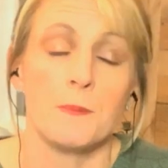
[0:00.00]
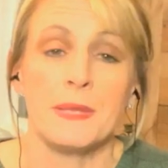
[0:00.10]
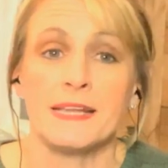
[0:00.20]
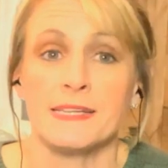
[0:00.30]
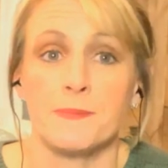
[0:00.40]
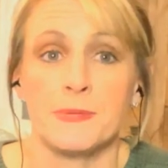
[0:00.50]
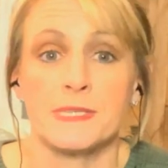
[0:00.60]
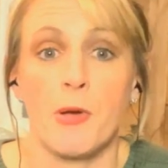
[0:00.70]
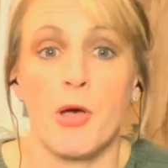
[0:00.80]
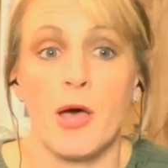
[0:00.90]
picked up his
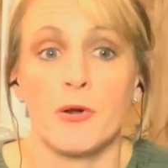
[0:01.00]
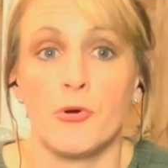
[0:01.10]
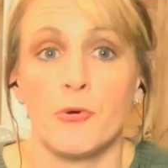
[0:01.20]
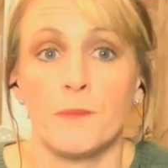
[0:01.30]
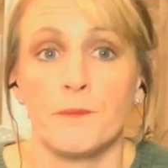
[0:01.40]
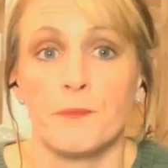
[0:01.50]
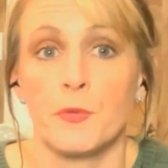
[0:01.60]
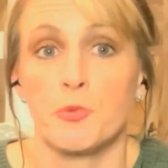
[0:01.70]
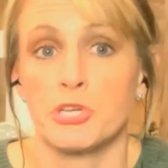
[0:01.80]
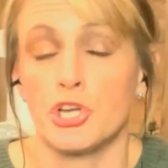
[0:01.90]
bottle,
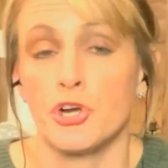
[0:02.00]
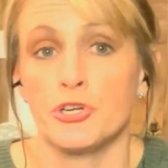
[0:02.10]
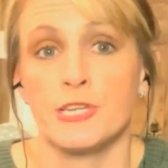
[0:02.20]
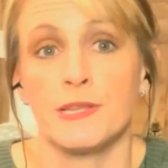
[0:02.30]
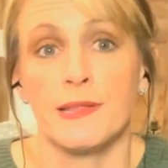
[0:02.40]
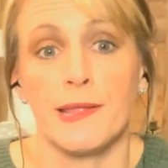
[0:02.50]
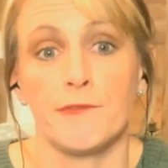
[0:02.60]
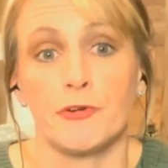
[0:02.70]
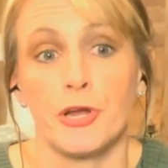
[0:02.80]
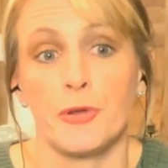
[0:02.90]
returned to the
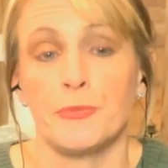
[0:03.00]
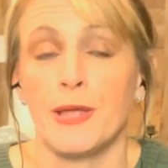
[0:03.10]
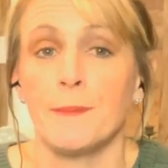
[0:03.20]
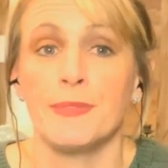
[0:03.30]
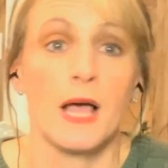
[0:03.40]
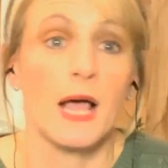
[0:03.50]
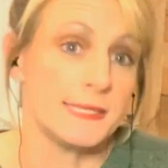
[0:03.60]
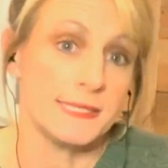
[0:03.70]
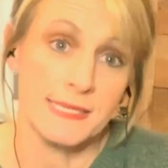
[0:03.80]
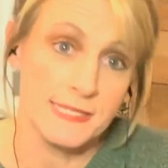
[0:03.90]
living room, dumped the
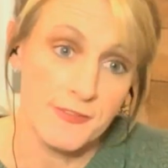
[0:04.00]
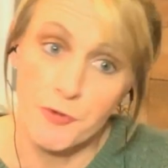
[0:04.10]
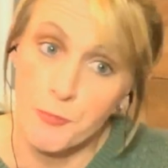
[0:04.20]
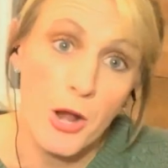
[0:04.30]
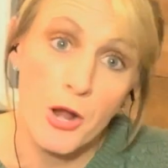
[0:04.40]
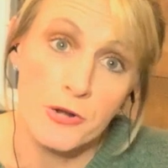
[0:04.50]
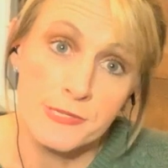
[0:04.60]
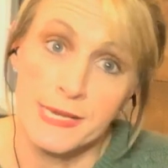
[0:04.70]
contents of her purse.